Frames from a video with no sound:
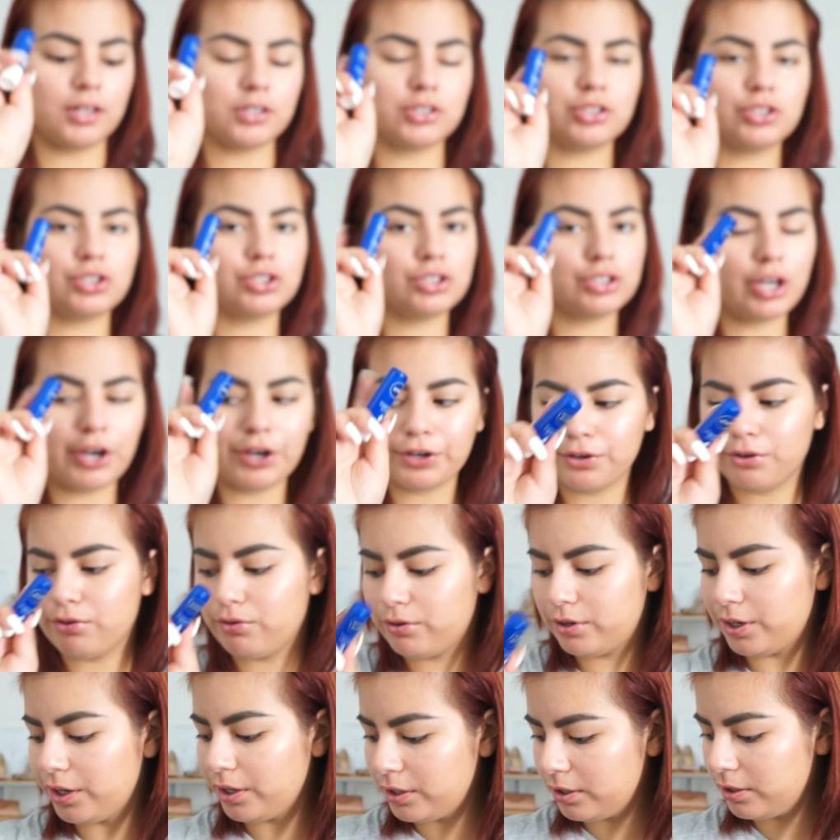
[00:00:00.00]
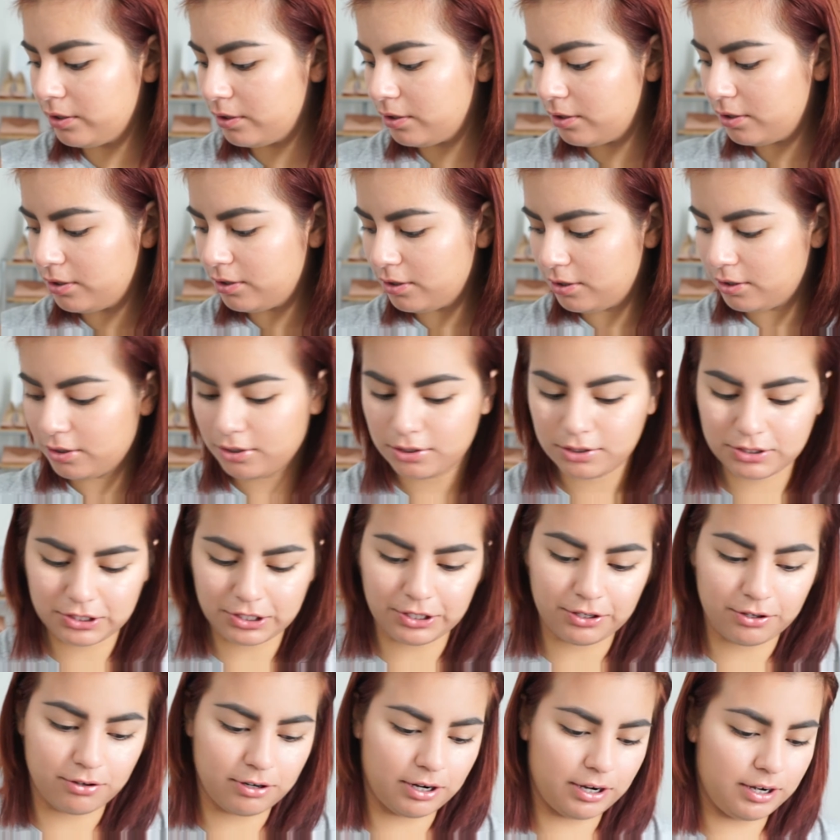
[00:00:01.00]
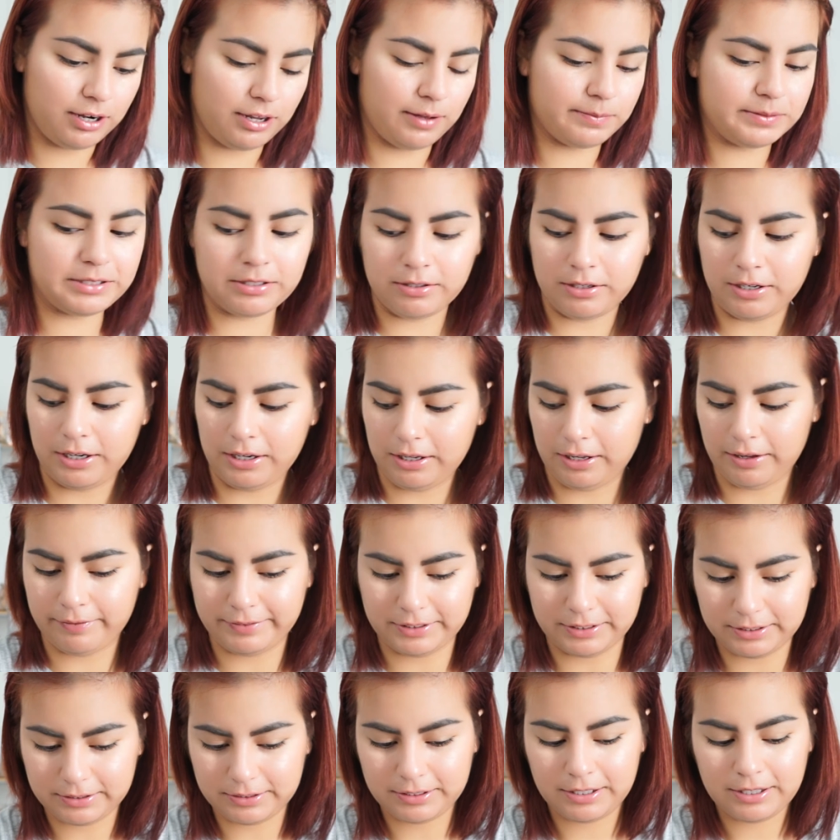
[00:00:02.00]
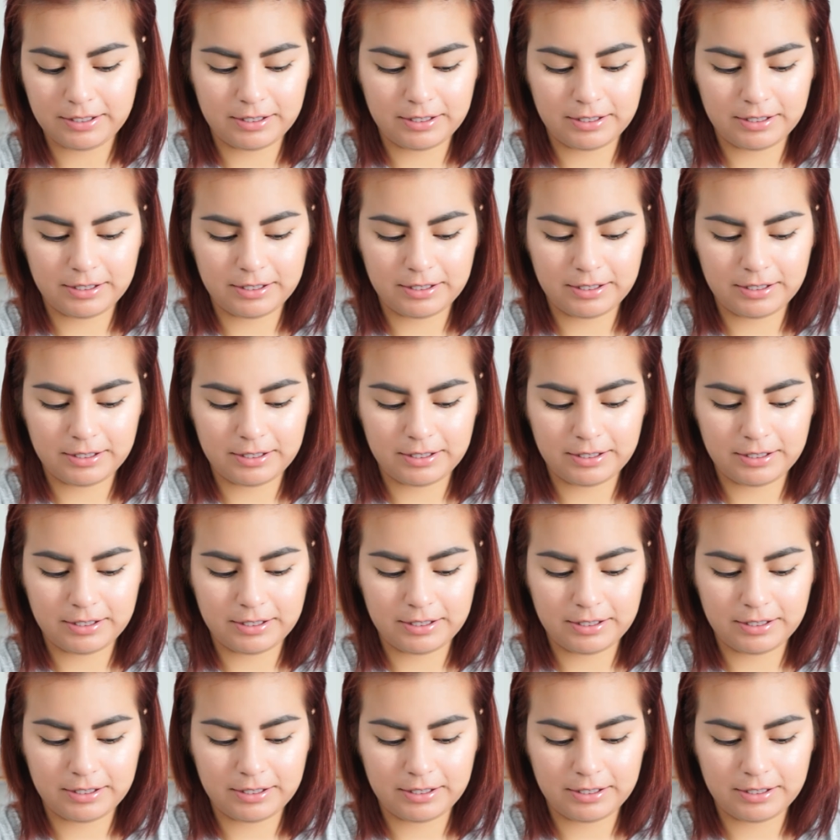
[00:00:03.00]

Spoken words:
is so good, so good. I absolutely love it.